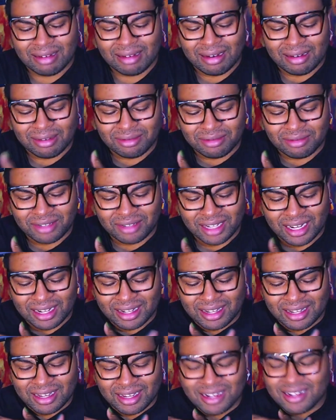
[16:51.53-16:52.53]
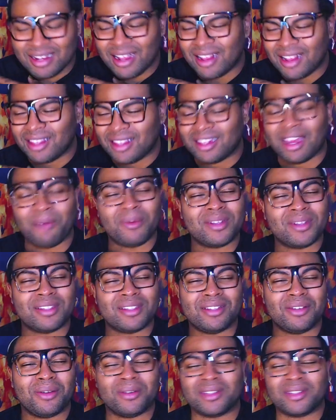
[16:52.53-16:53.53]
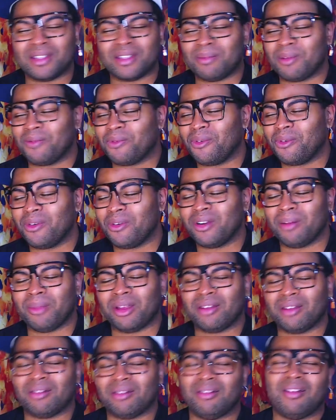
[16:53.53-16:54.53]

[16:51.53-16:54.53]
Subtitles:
intricate detailing that I wasn't noticing before, and I'm like,